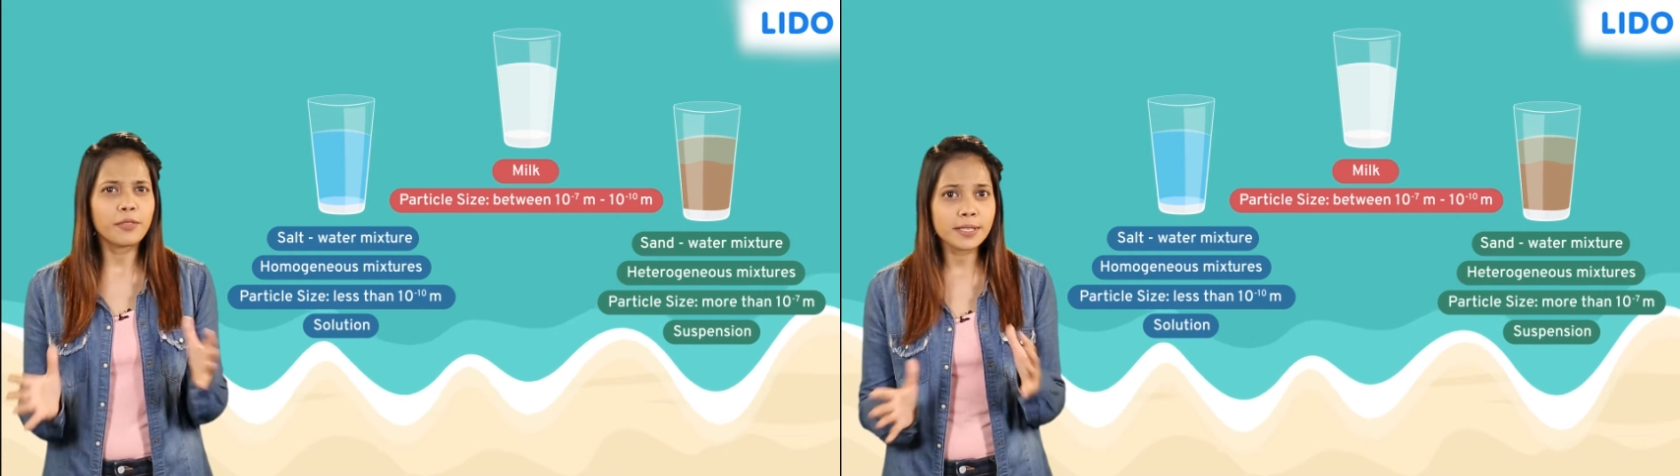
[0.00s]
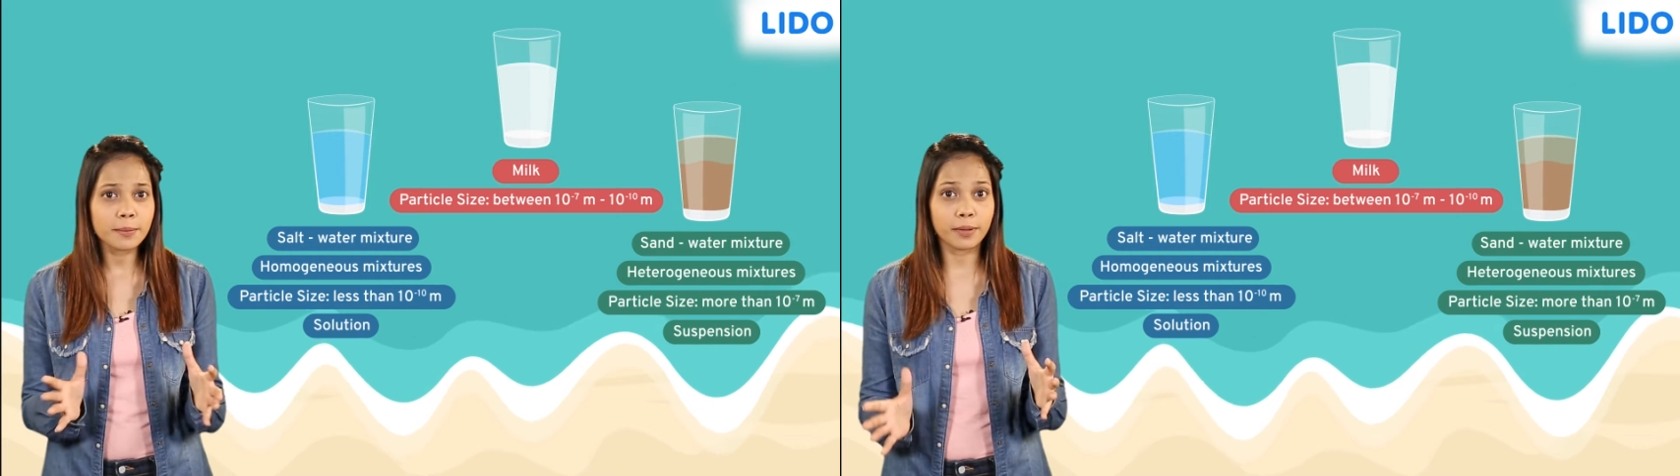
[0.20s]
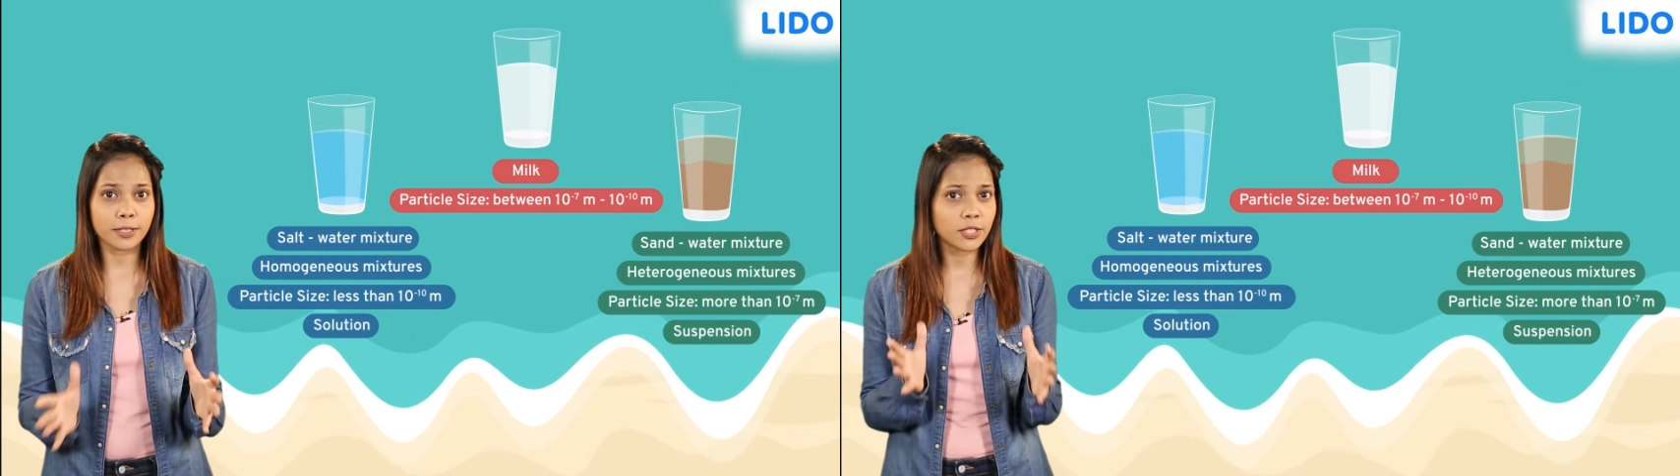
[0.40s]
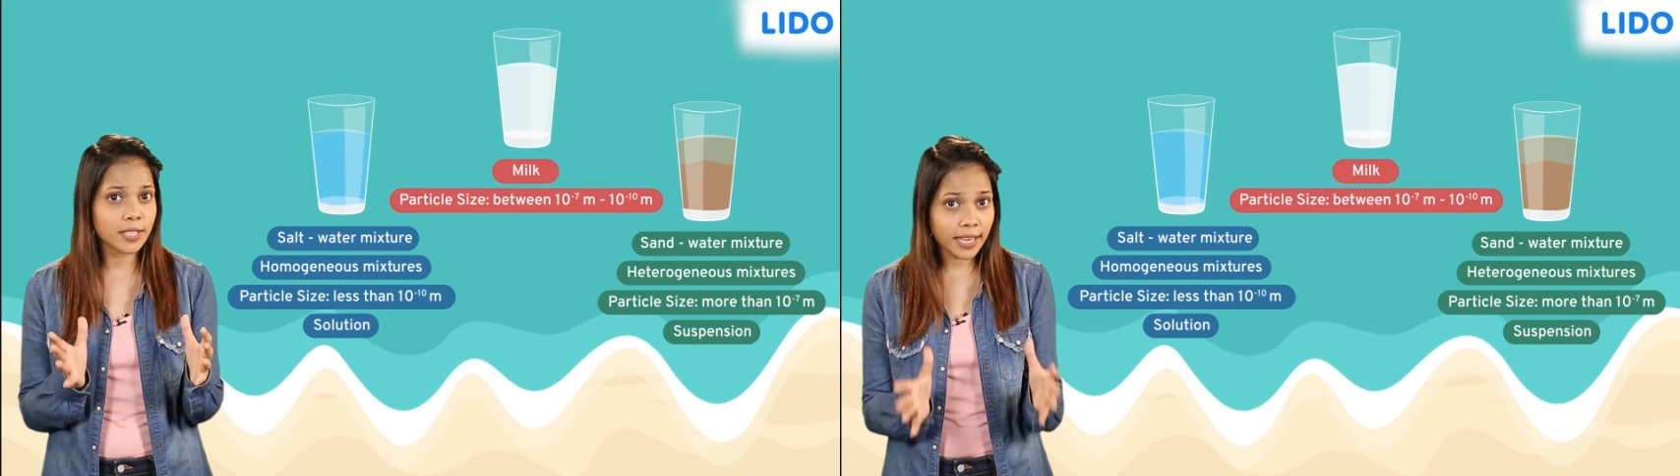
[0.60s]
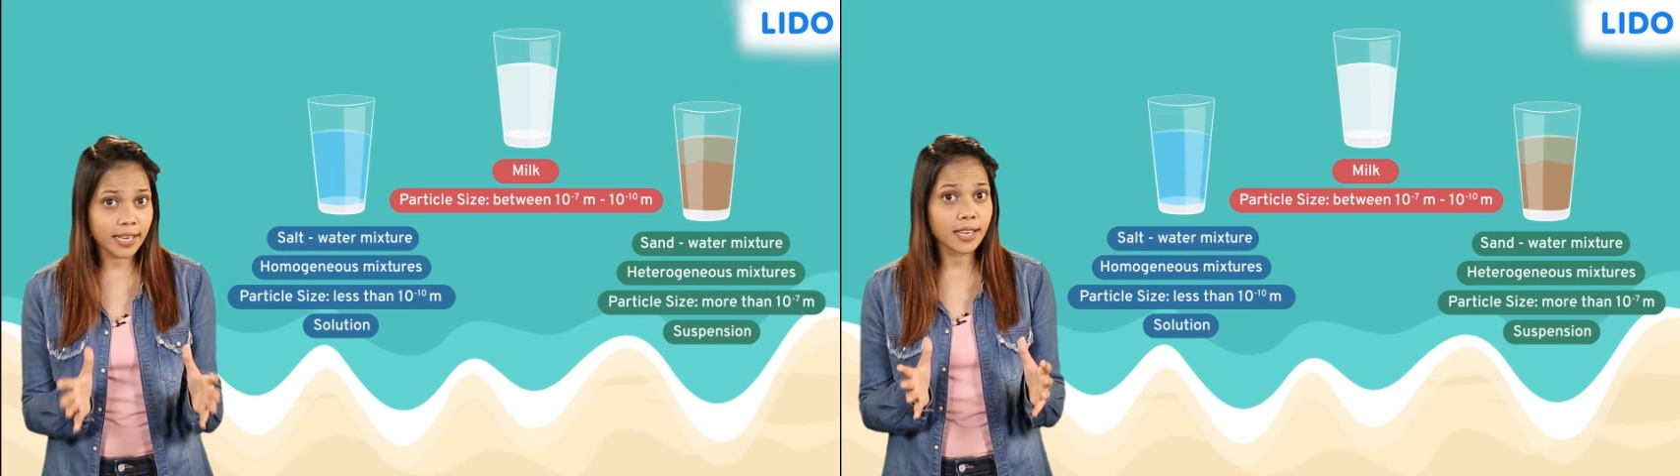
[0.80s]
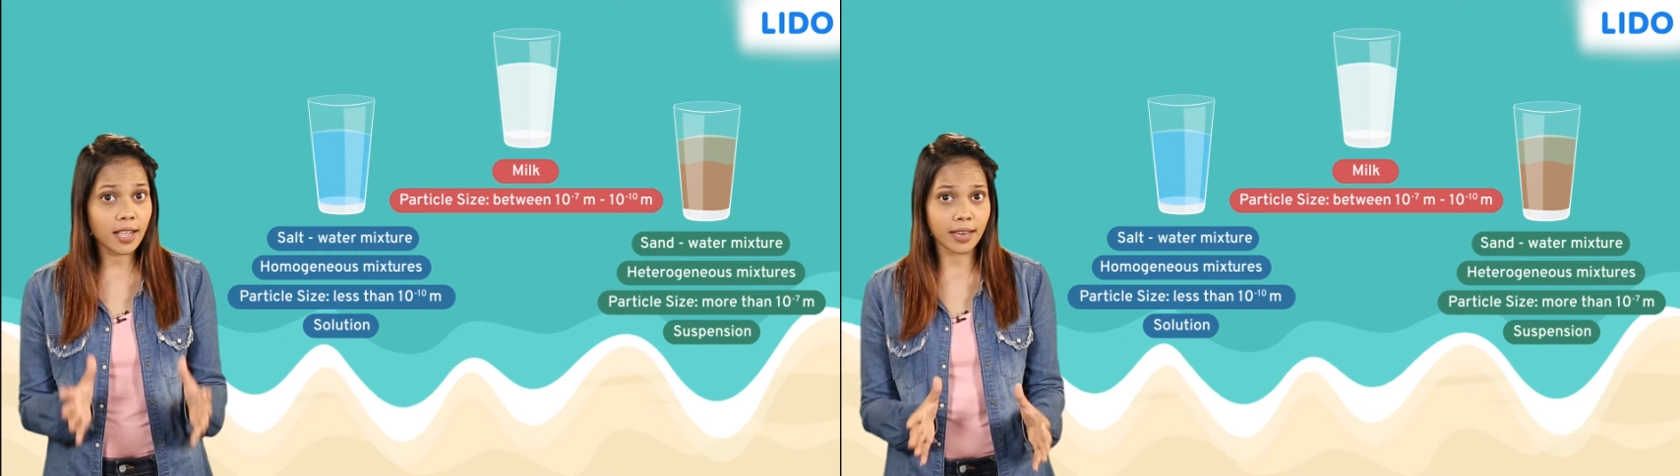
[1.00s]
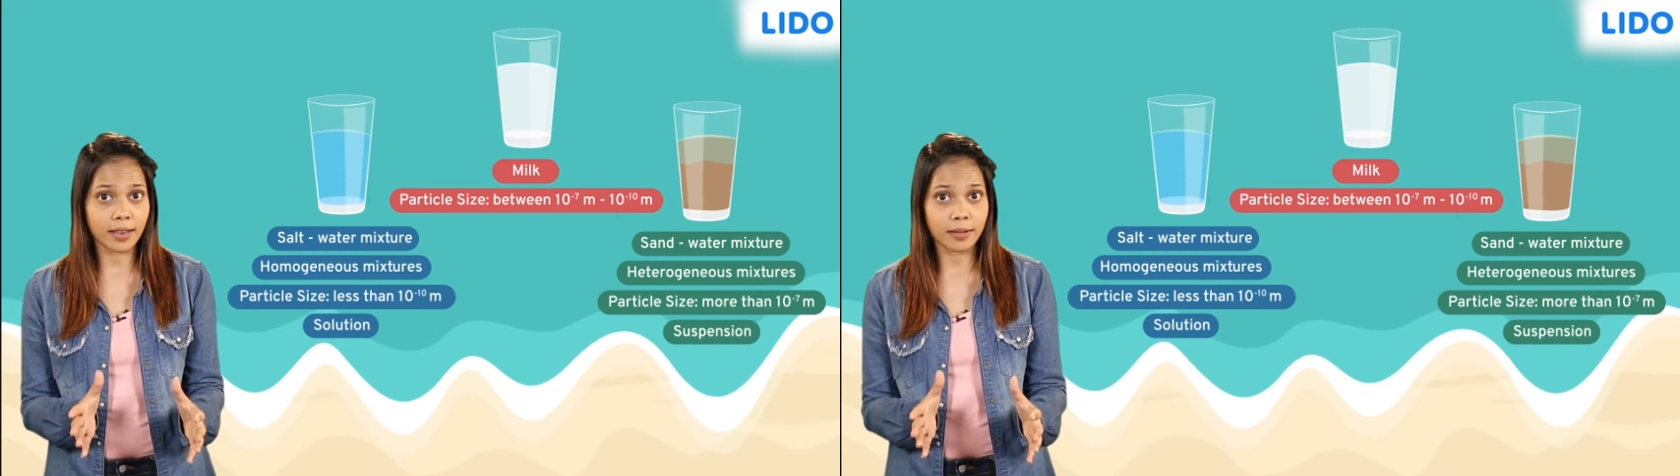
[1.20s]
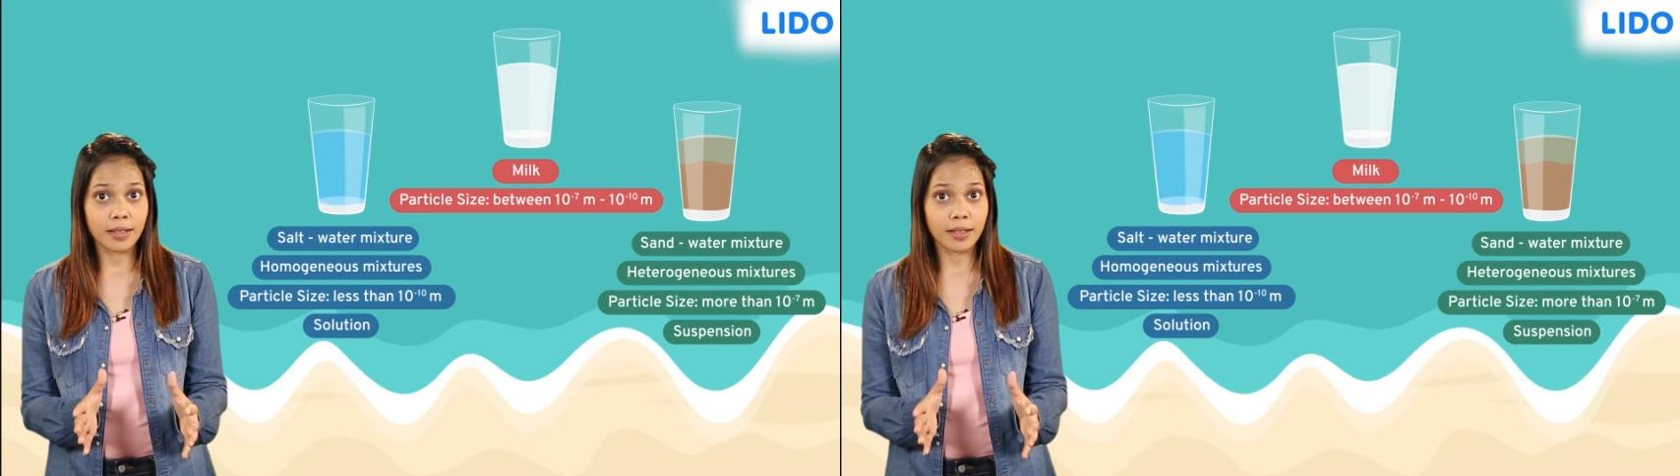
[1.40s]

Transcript: visible to the naked eye,